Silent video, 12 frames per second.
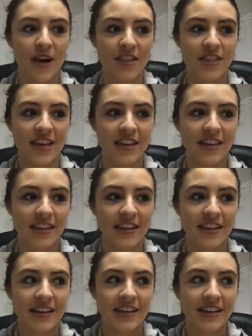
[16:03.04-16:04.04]
think
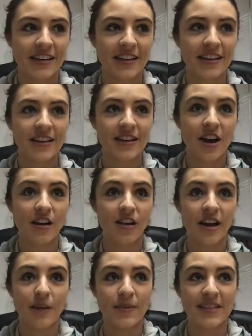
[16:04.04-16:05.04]
not a
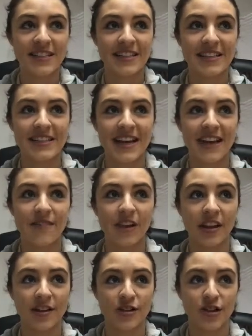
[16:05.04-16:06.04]
lot of businesses have the
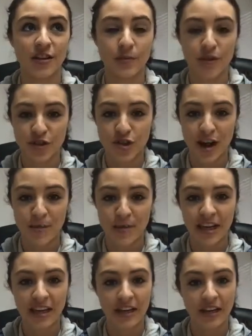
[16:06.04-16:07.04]
luxury of
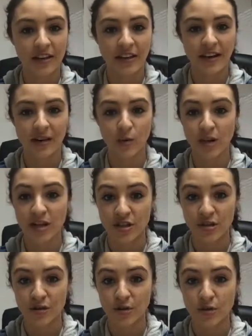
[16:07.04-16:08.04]
bootstrapping, and we
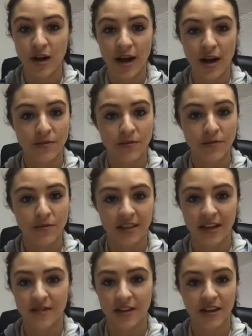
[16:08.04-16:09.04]
do,
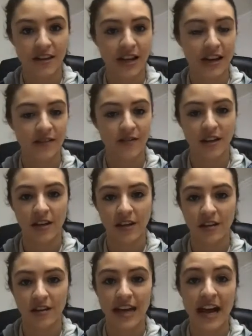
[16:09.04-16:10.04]
just given kind of
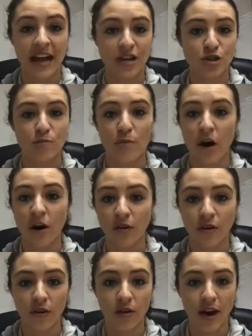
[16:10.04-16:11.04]
the cash
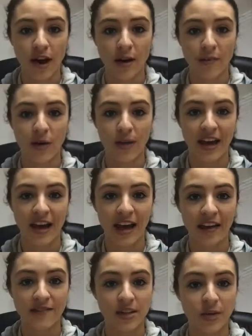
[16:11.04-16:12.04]
model that we
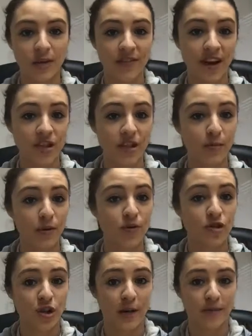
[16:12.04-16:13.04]
have. So we've actually
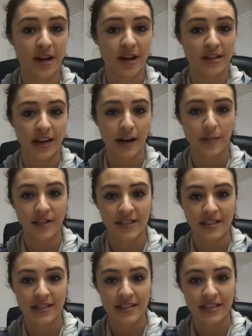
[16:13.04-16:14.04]
bootstrapped our entire
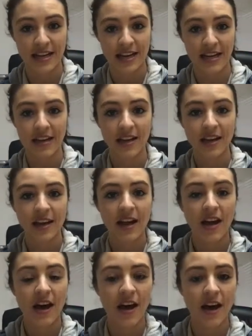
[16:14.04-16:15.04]
business to date.
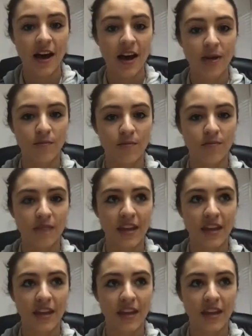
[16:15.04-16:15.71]
I